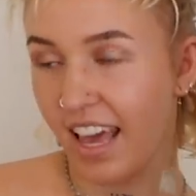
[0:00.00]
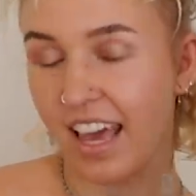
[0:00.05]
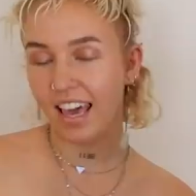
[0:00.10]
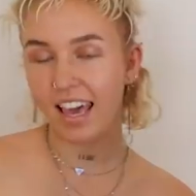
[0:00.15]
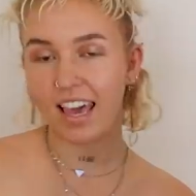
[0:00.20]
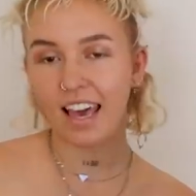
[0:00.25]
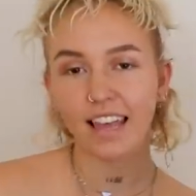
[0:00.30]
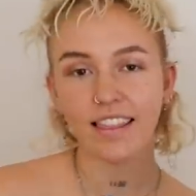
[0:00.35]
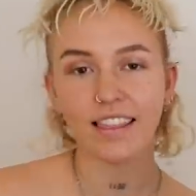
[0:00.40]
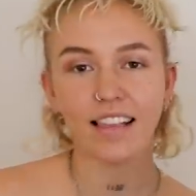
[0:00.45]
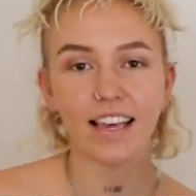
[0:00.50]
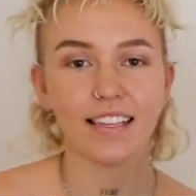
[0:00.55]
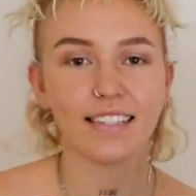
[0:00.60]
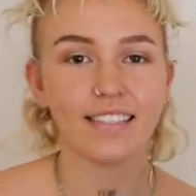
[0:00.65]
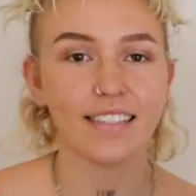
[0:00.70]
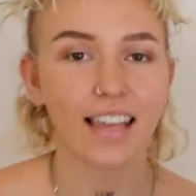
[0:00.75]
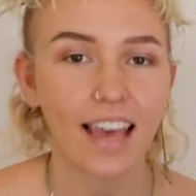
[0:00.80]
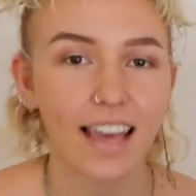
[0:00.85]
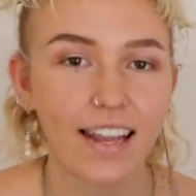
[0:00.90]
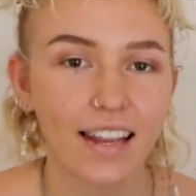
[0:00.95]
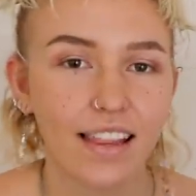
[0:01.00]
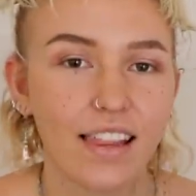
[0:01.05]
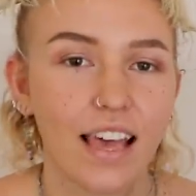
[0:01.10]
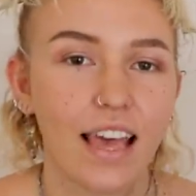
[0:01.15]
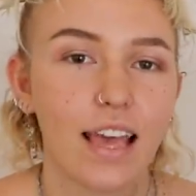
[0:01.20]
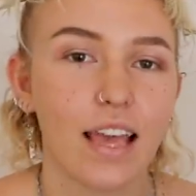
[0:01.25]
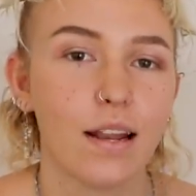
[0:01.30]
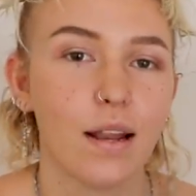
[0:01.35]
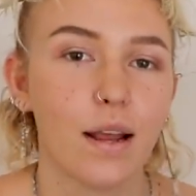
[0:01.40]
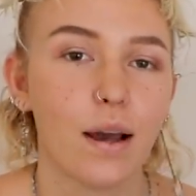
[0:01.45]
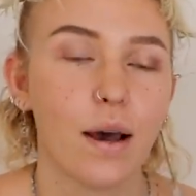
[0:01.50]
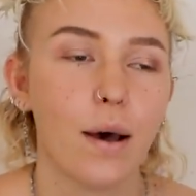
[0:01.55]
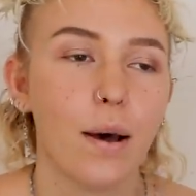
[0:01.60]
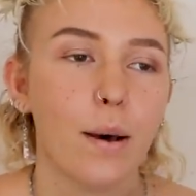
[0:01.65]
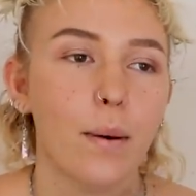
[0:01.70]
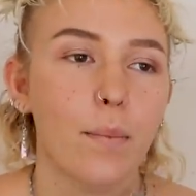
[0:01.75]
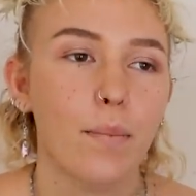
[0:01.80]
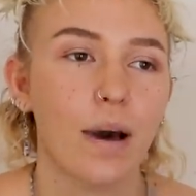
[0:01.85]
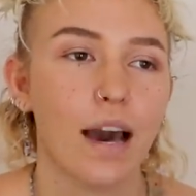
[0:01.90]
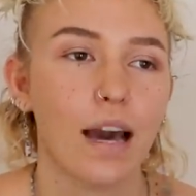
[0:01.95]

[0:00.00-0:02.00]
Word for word: And they said that um,